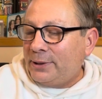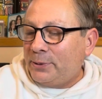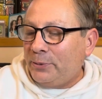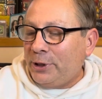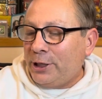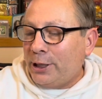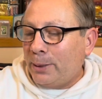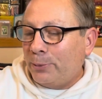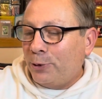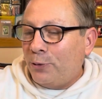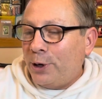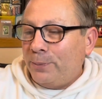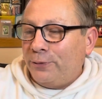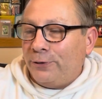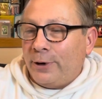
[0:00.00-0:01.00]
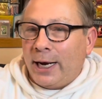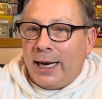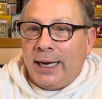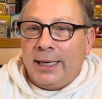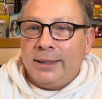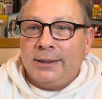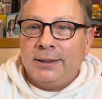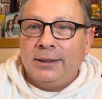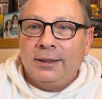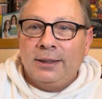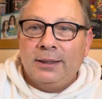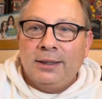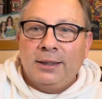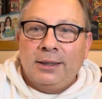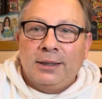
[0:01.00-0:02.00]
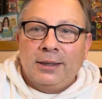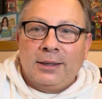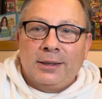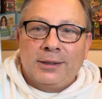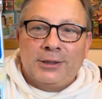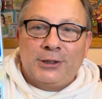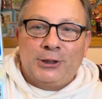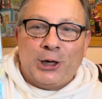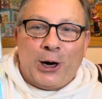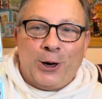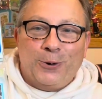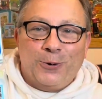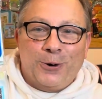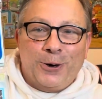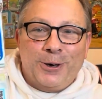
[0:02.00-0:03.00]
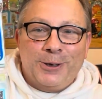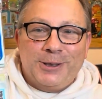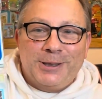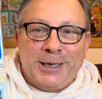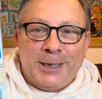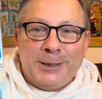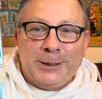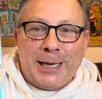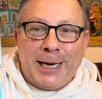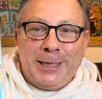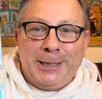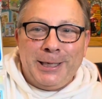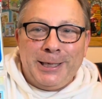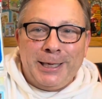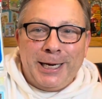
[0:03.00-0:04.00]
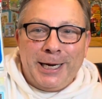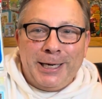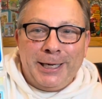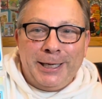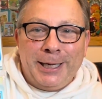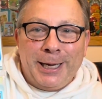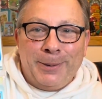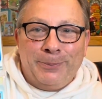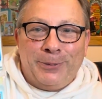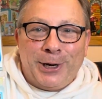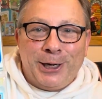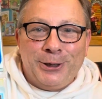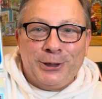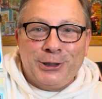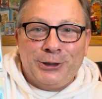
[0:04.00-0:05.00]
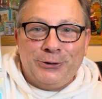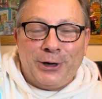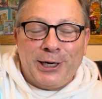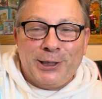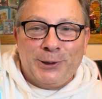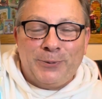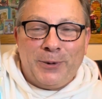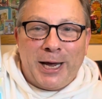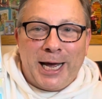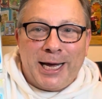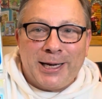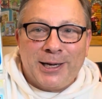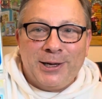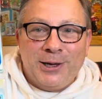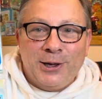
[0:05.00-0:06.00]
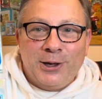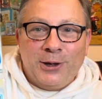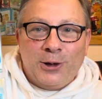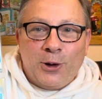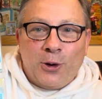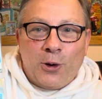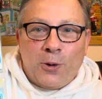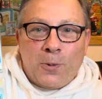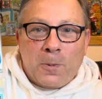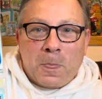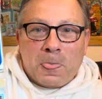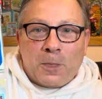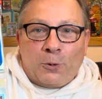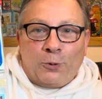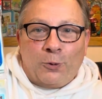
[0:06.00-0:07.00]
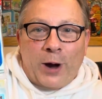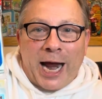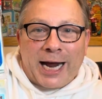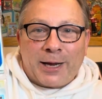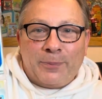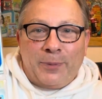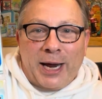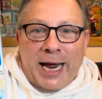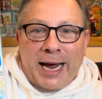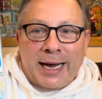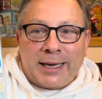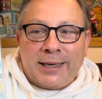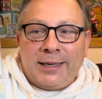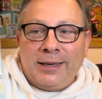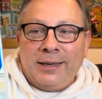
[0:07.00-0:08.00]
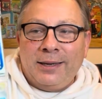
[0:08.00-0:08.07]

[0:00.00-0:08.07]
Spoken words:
It'll be the number one prize. Star Wars 1980 Empire Strikes Back Rack Pack.